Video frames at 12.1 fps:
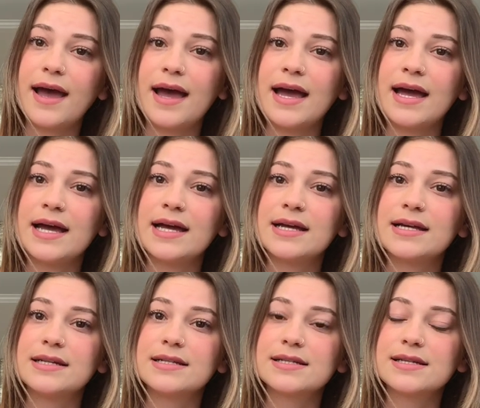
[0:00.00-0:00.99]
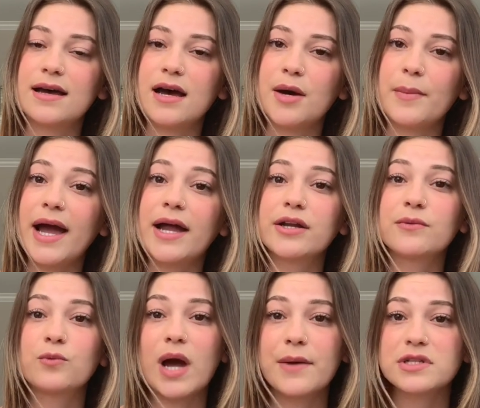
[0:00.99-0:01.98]
and
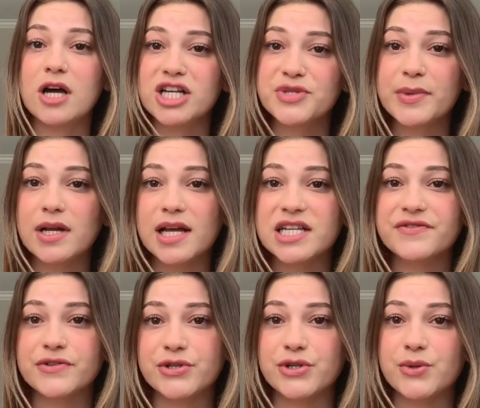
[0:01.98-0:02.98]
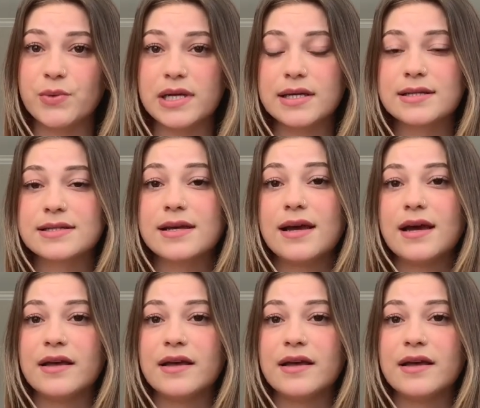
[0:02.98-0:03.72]
I was hospitalized for 2 weeks.